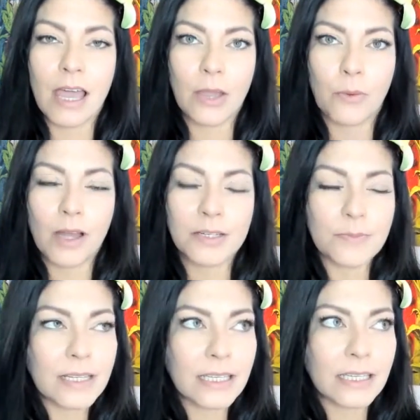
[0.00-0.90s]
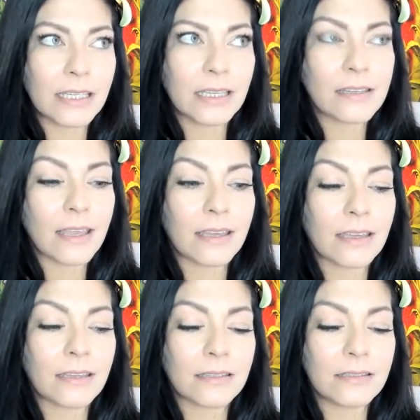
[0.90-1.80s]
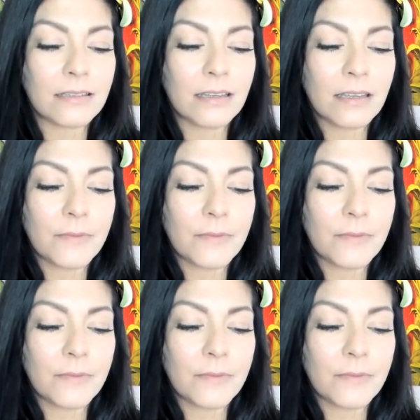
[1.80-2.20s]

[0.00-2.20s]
I walked Minnie, and